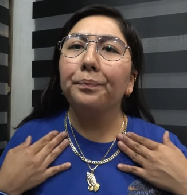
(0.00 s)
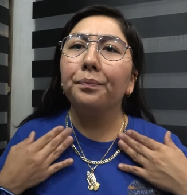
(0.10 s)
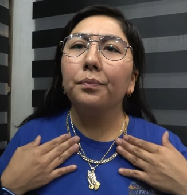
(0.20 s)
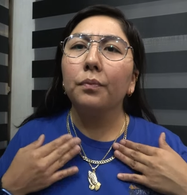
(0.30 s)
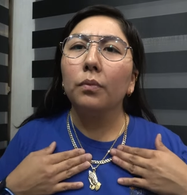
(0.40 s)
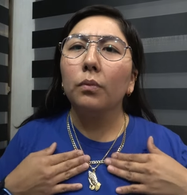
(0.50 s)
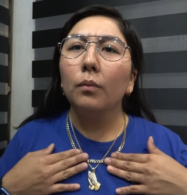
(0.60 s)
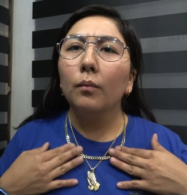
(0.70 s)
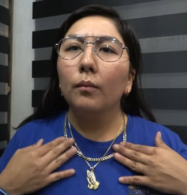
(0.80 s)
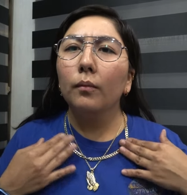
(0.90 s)

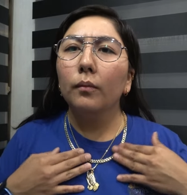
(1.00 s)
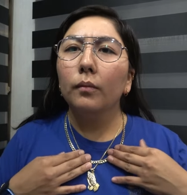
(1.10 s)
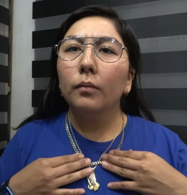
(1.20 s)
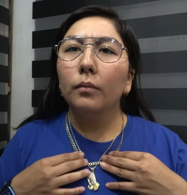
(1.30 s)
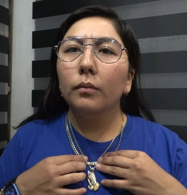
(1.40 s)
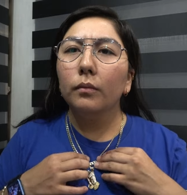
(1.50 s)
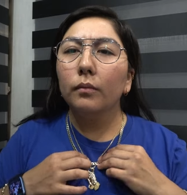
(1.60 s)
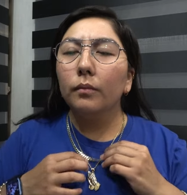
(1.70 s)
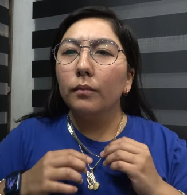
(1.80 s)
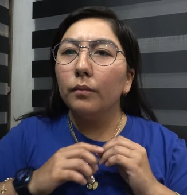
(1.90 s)

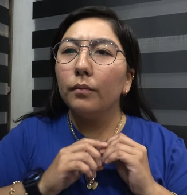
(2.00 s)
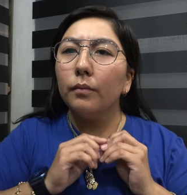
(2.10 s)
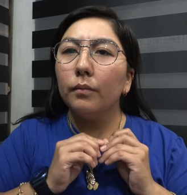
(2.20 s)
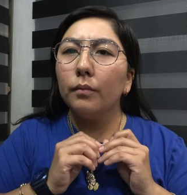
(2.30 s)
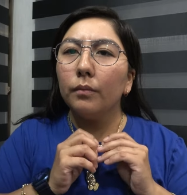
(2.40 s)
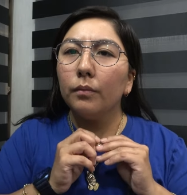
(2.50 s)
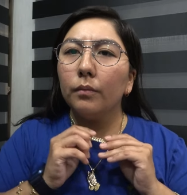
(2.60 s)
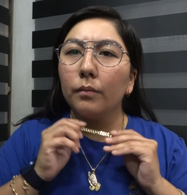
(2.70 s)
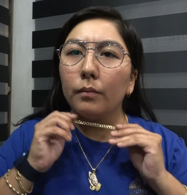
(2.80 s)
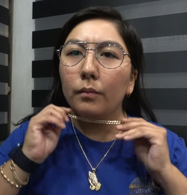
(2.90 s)

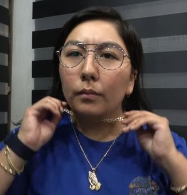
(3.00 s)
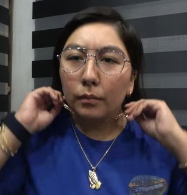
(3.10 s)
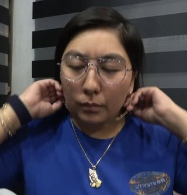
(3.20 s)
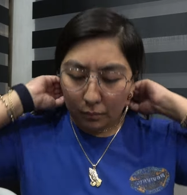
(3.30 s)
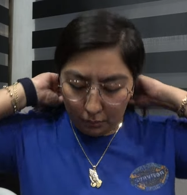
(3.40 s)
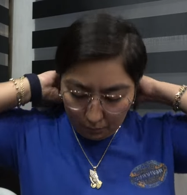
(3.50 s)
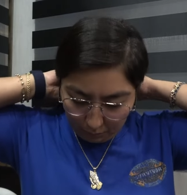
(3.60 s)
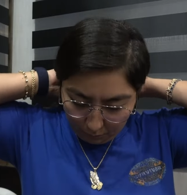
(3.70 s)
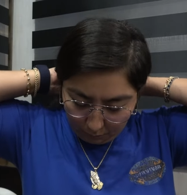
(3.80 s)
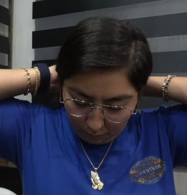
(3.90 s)

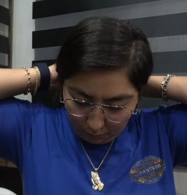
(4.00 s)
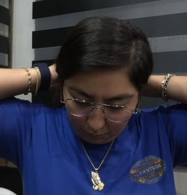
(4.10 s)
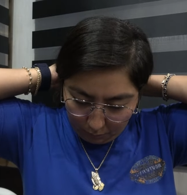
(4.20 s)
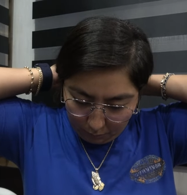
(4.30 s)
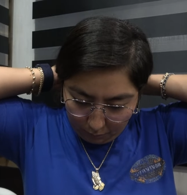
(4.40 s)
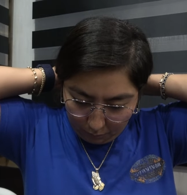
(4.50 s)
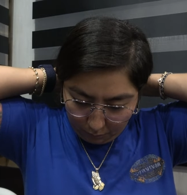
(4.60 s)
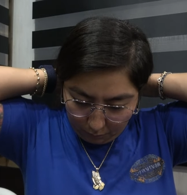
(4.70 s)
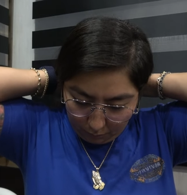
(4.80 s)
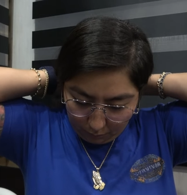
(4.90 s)

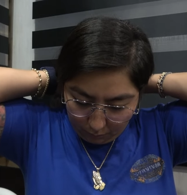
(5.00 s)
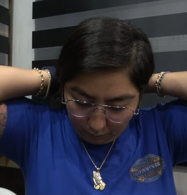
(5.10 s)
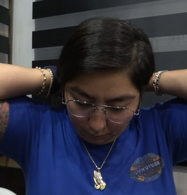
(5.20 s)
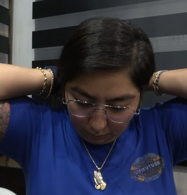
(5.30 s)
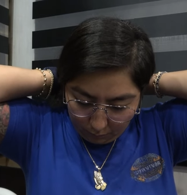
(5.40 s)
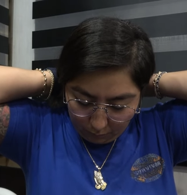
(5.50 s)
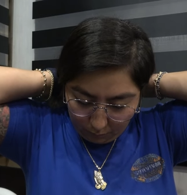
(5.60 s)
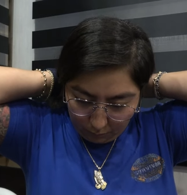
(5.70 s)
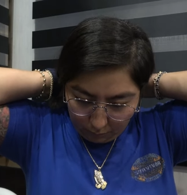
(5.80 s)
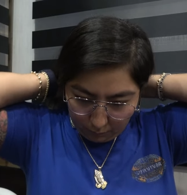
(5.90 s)

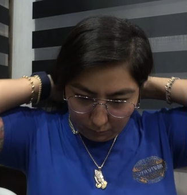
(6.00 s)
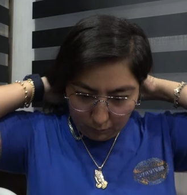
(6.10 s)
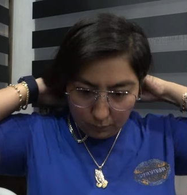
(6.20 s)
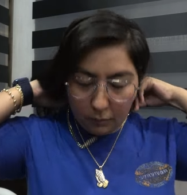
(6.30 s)
(silence)